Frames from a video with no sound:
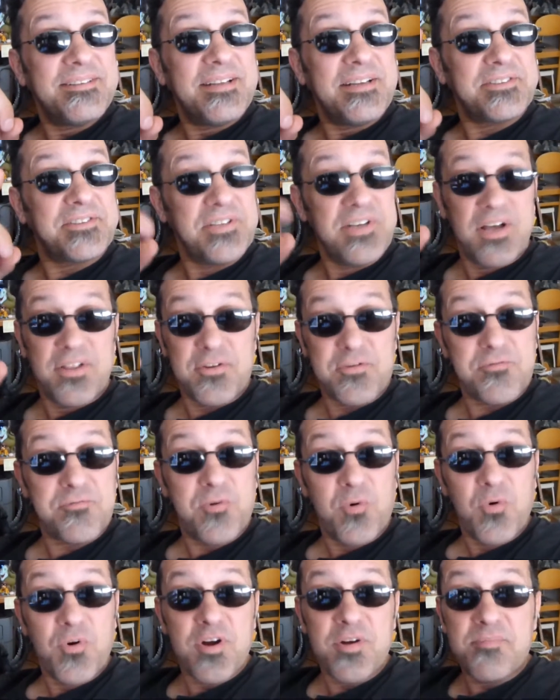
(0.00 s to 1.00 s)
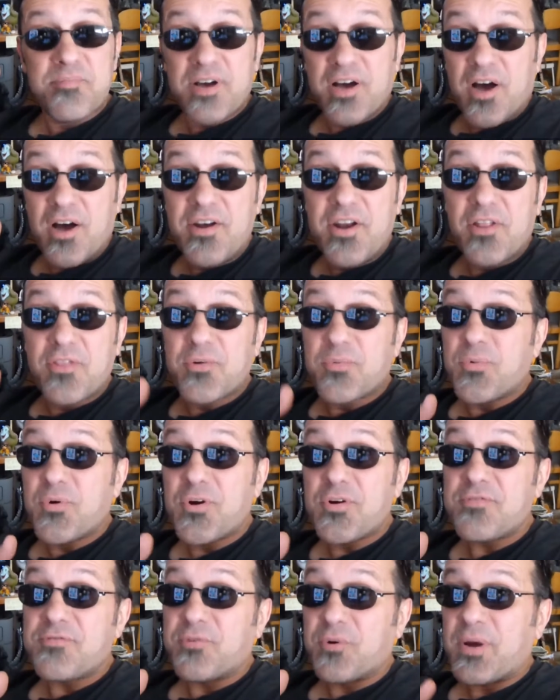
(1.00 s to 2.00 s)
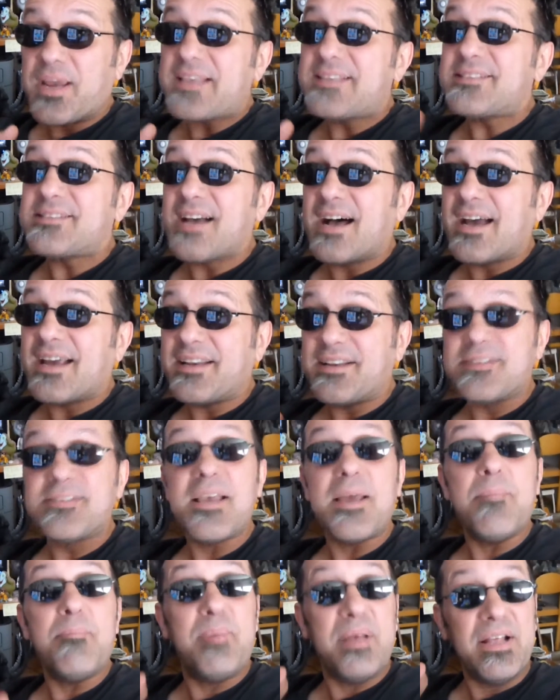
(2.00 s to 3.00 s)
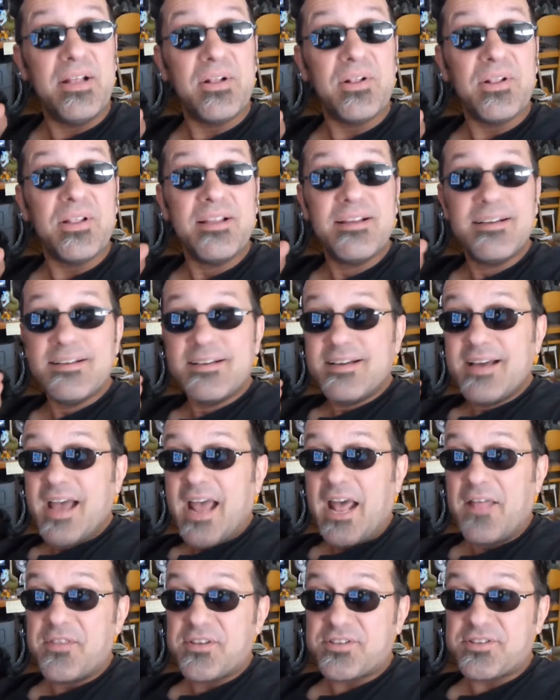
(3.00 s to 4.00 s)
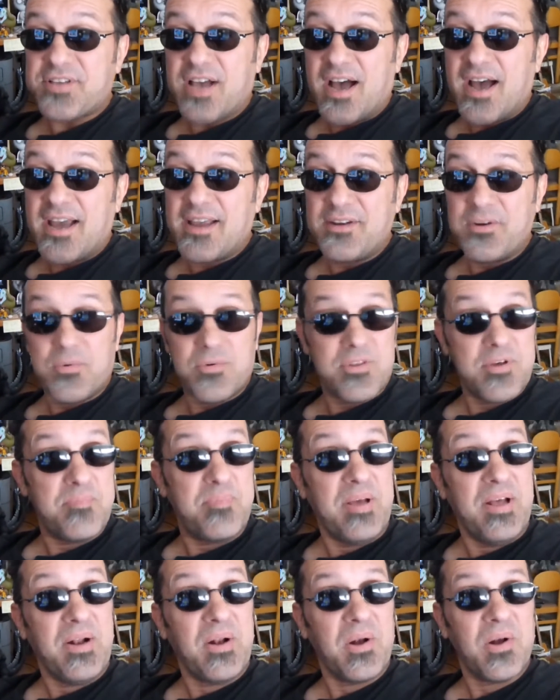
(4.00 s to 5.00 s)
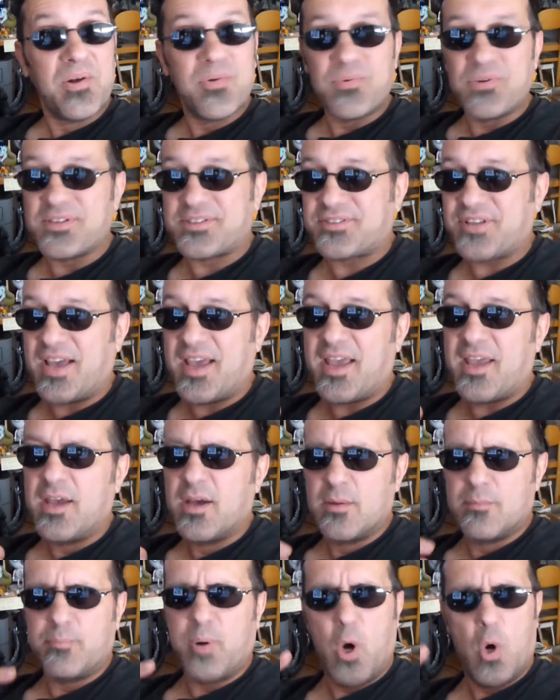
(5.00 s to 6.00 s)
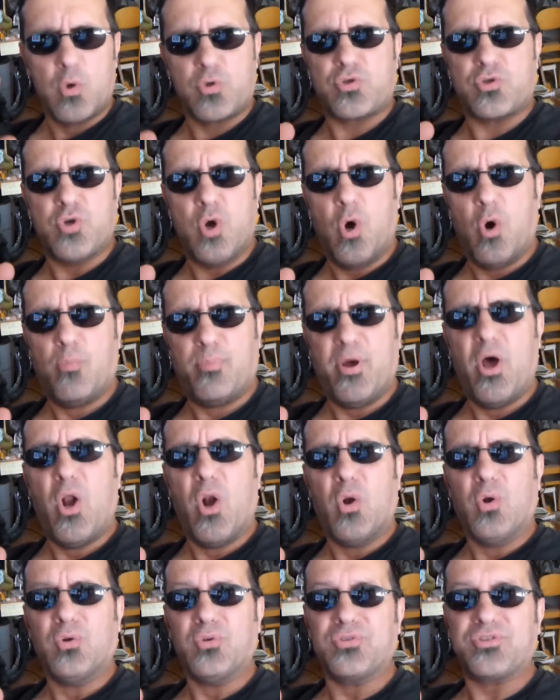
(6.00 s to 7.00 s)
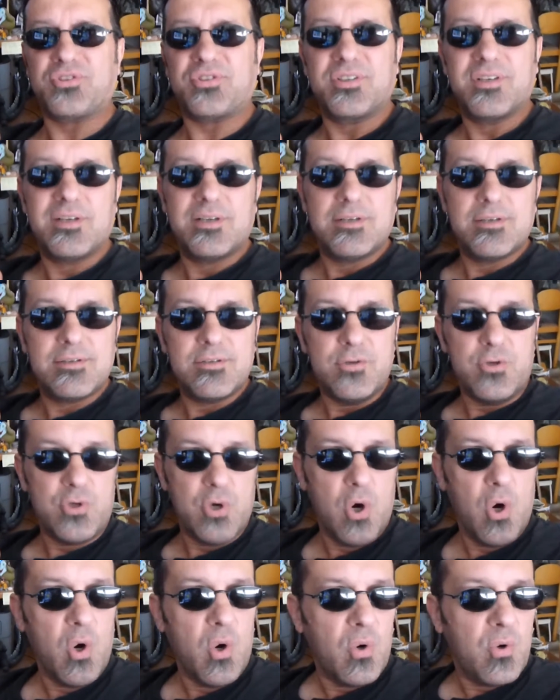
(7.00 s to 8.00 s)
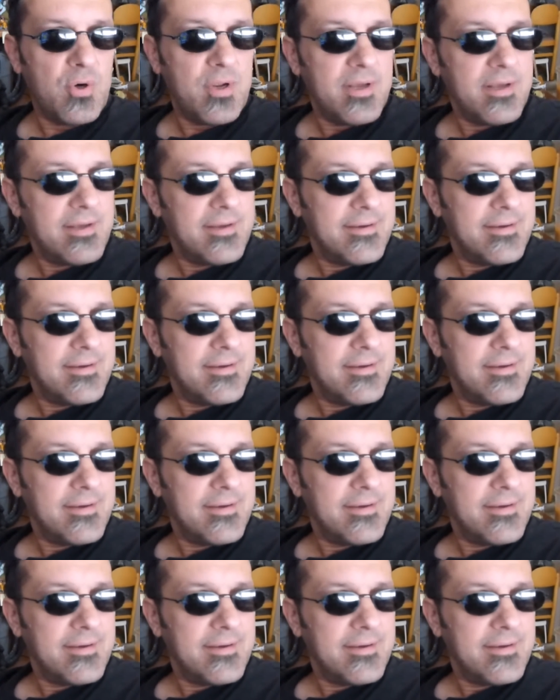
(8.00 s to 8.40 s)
That's another word for a sign is a bill. And the sign or the bill will say, "Post no bills." Dude.